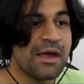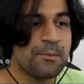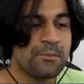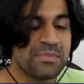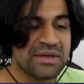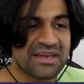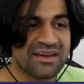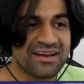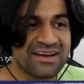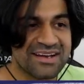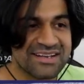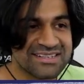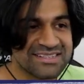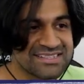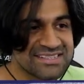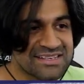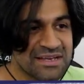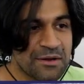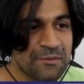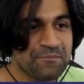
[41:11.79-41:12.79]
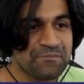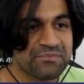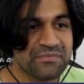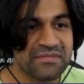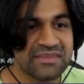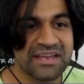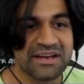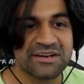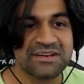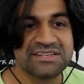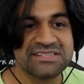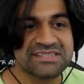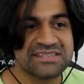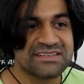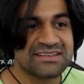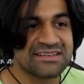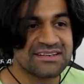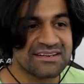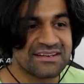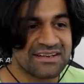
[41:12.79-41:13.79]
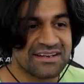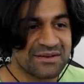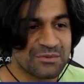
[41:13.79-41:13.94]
because there's an